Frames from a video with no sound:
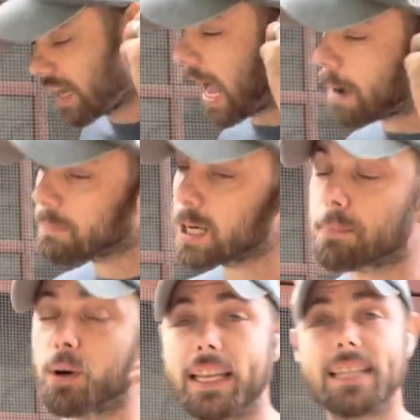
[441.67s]
gonna
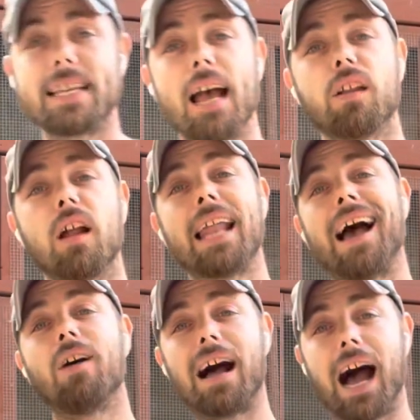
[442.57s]
break it down on
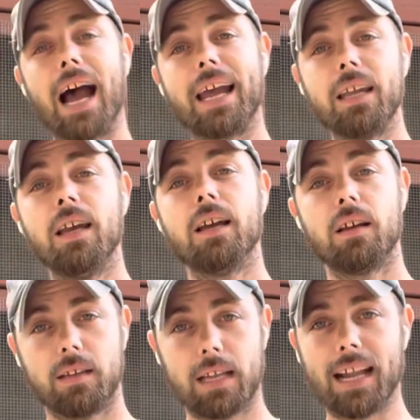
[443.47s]
how I
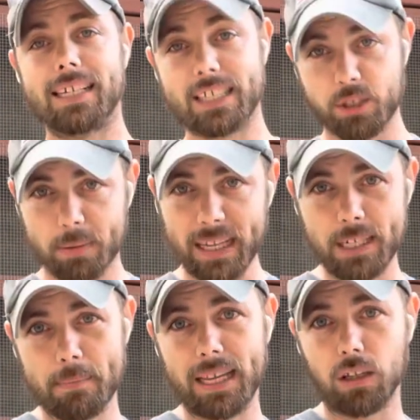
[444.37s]
got it explained
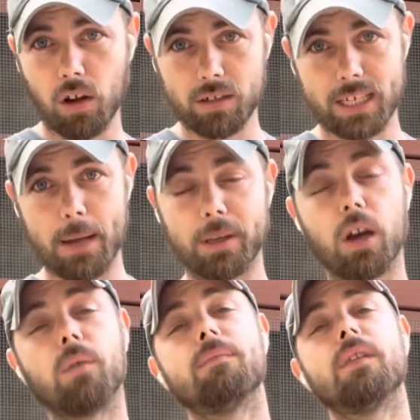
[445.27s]
to me a long time
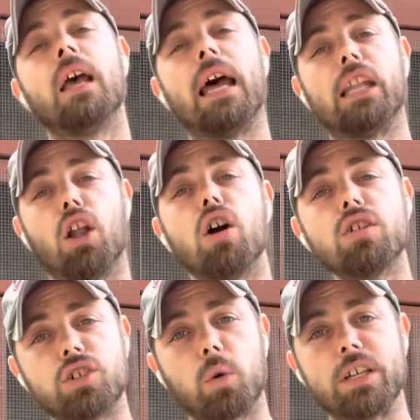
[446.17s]
ago. And long
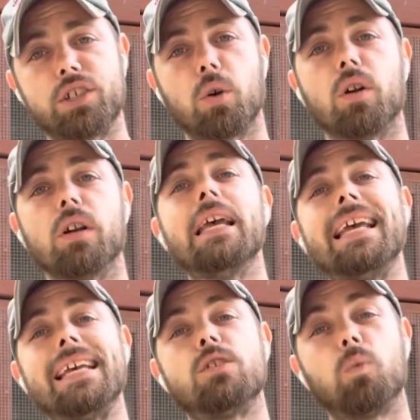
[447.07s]
story short
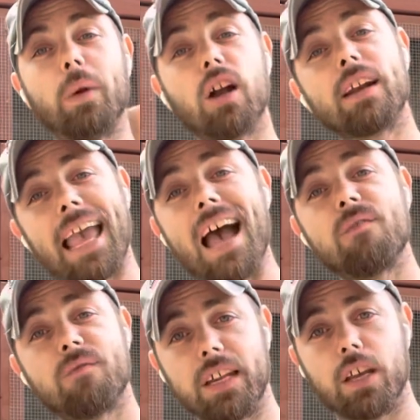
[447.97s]
is we already
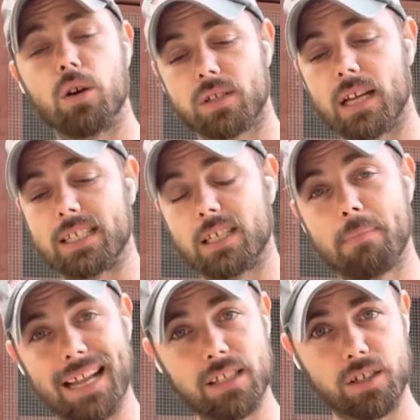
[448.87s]
have videos on
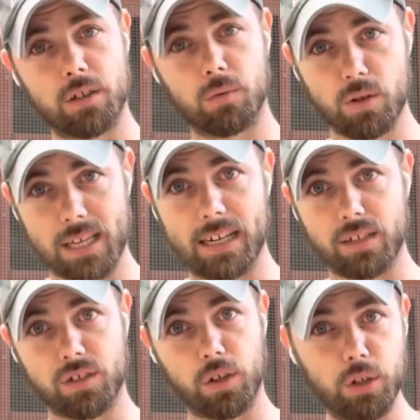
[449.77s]
Tibetans and
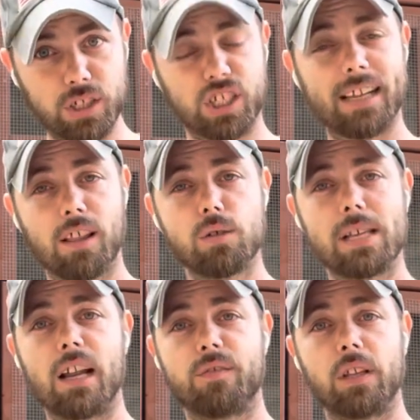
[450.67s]
Rosettas. So you can check those
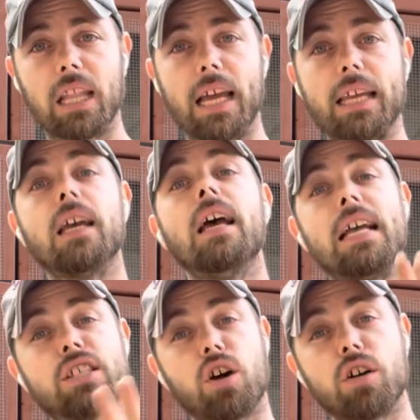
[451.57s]
out if you'd like.
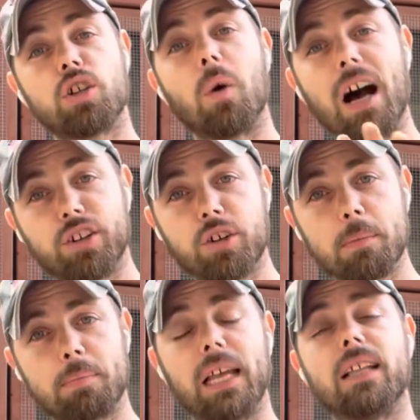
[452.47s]
It's also under the
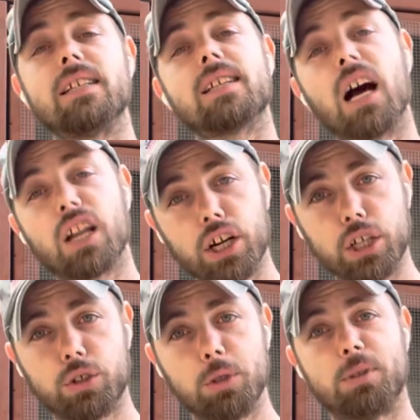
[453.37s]
playlist on our
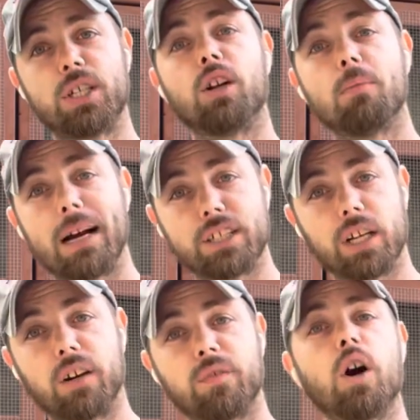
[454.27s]
YouTube channel,
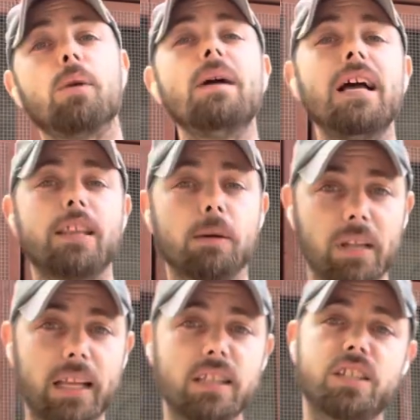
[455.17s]
Myshire Farm. The
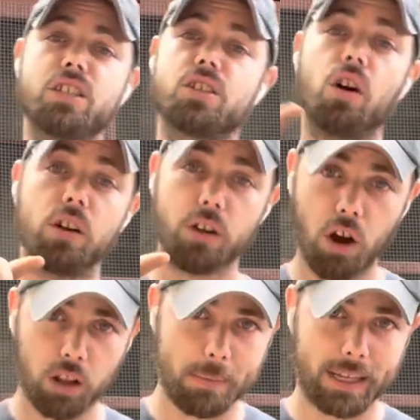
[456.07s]
playlist is called
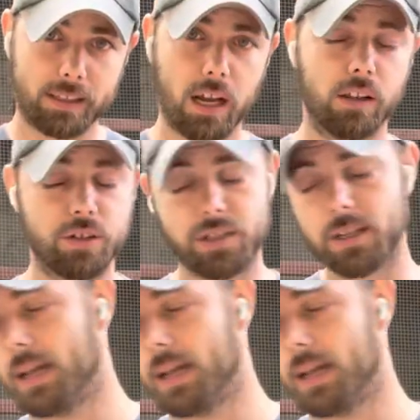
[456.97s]
All About the Colors.